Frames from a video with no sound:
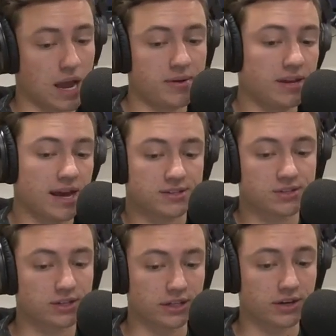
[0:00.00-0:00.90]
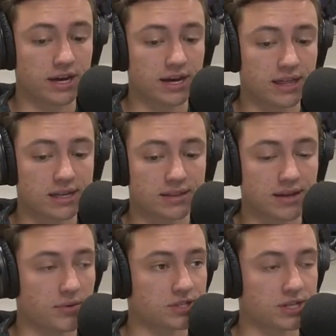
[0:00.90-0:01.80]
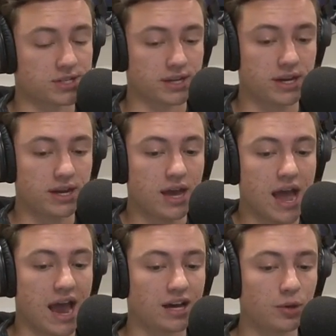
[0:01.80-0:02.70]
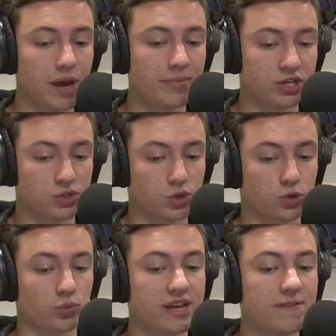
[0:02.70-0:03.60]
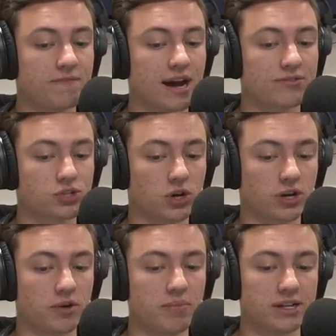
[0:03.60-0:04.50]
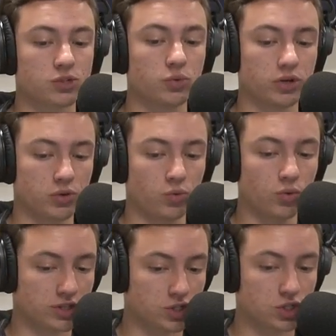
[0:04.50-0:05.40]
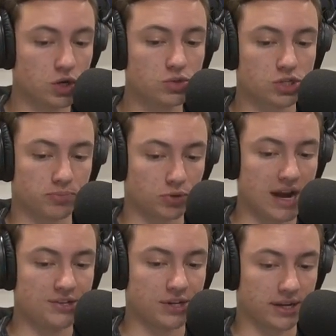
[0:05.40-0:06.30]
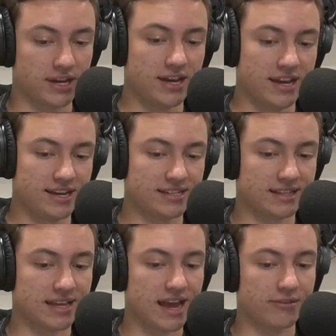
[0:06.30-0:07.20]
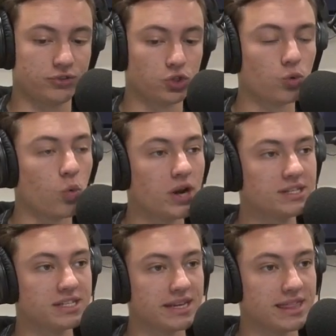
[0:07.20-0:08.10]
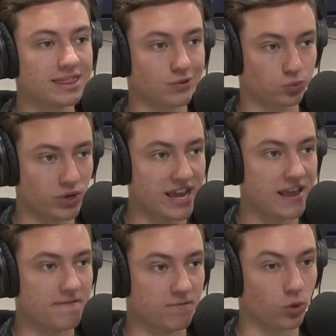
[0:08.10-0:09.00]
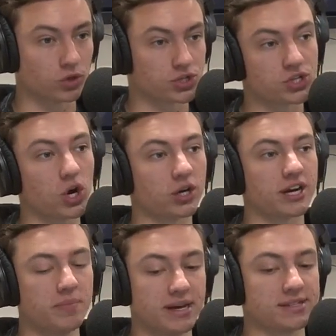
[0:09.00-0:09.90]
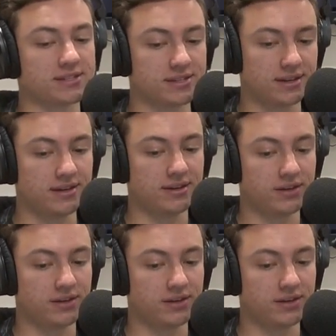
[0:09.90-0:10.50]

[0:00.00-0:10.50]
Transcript: I mean, that's clear cut. I thought that was easy. Alabama has three five-star commits. What What's so surprising is that they have twenty-three four-star commits.